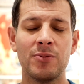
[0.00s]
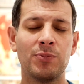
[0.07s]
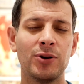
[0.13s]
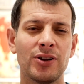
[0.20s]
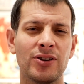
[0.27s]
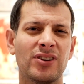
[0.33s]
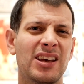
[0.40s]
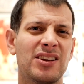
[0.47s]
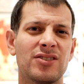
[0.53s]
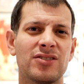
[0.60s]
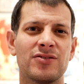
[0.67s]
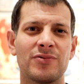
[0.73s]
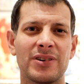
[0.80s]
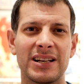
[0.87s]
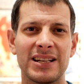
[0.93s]
Plus, it
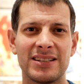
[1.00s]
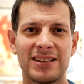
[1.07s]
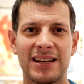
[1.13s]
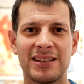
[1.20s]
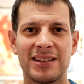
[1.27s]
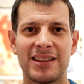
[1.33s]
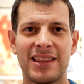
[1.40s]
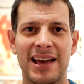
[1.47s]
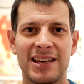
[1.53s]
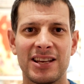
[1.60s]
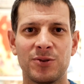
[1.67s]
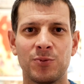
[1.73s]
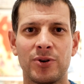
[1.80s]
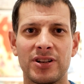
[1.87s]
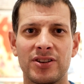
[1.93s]
doesn't really say that that
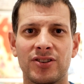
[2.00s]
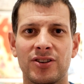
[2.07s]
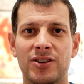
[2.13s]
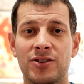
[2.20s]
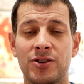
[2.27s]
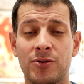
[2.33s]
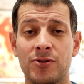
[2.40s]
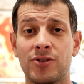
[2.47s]
is what it's going to do.